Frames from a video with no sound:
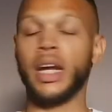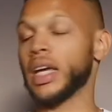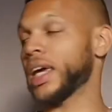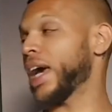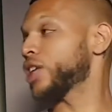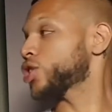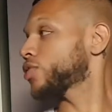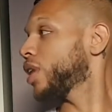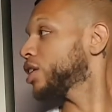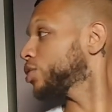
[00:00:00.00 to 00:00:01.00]
Again,
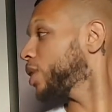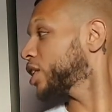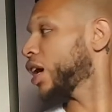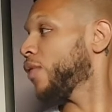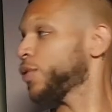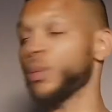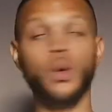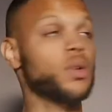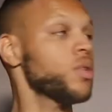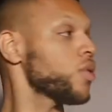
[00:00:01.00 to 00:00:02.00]
just round to where it's
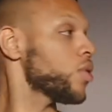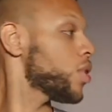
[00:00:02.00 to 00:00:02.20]
comfortable.